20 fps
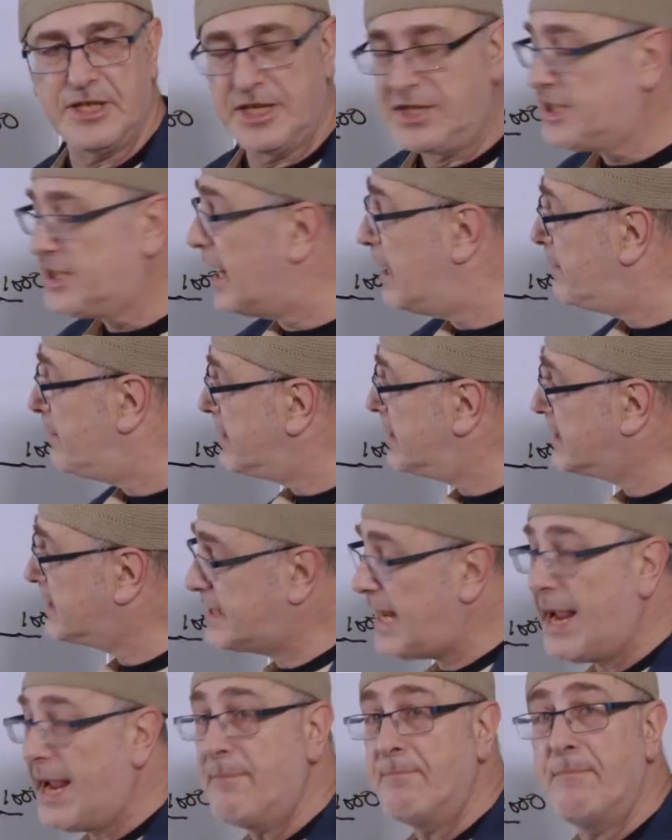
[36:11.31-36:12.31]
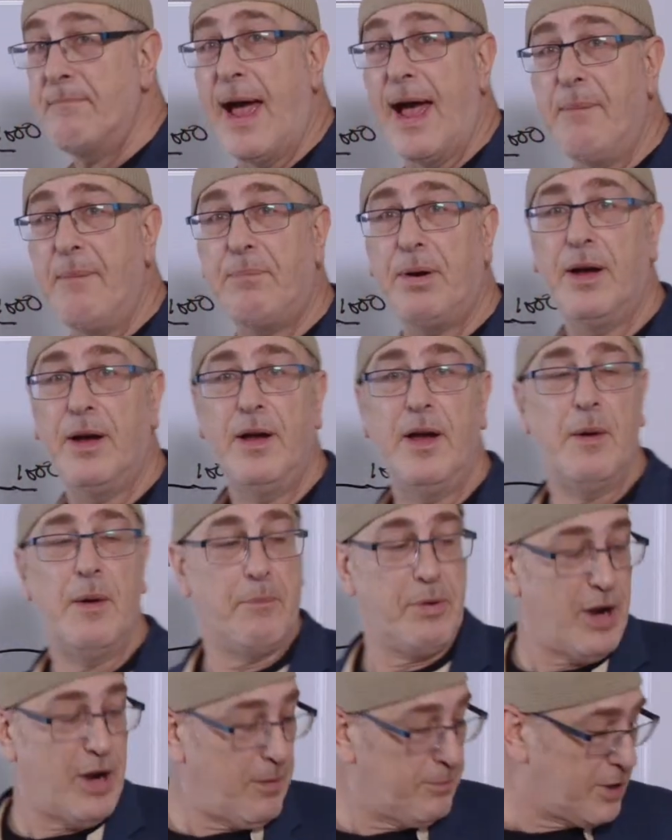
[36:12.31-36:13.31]
It's going to be the same map,
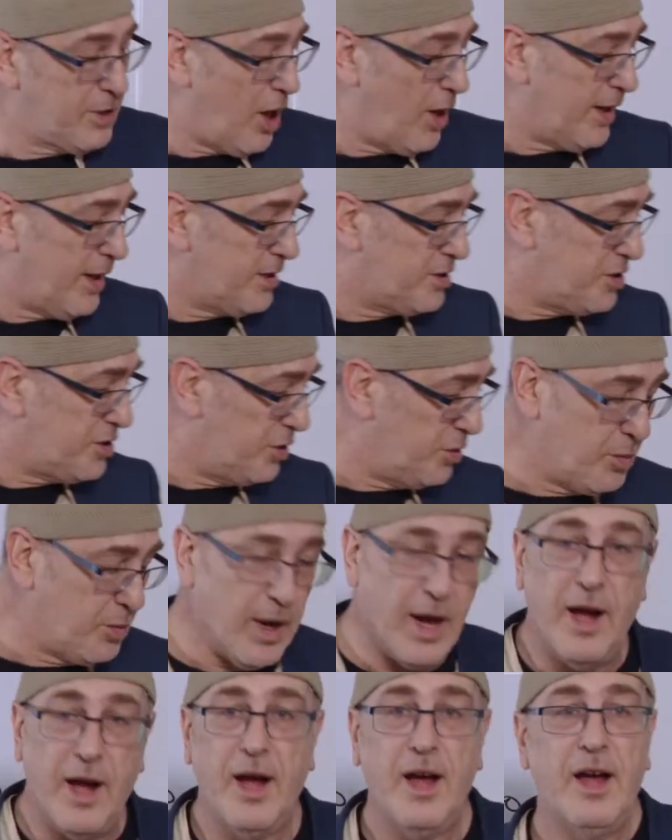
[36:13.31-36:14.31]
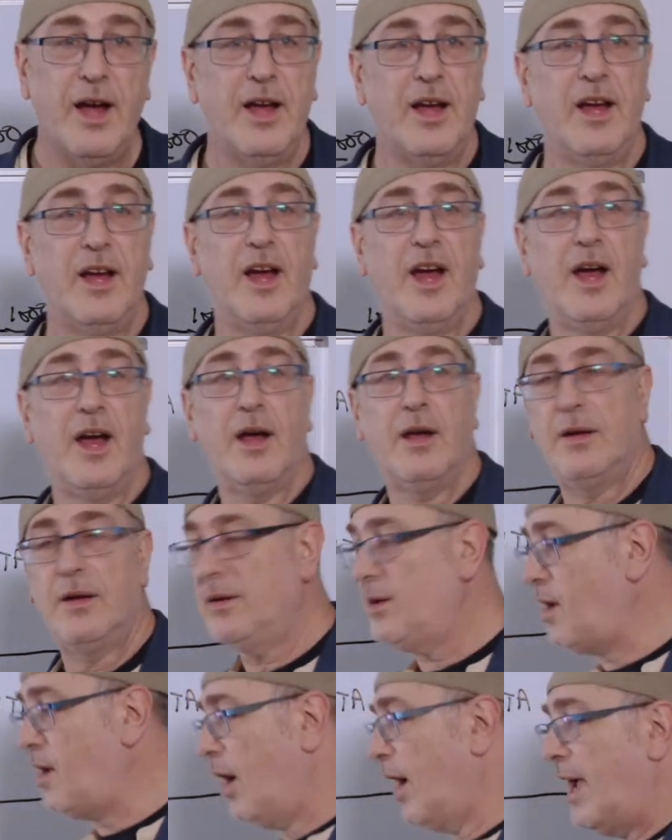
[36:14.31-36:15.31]
but I'm going to,
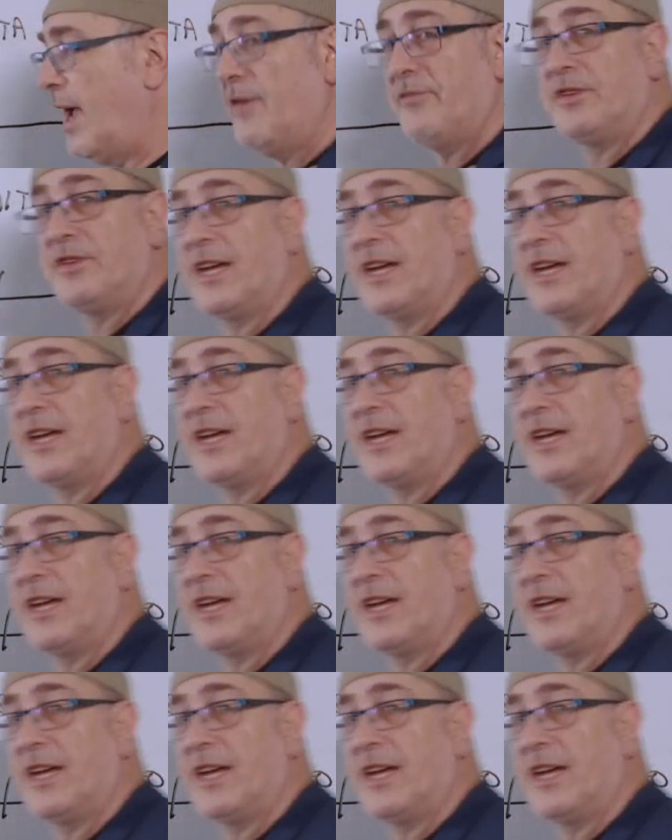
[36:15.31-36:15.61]
I have to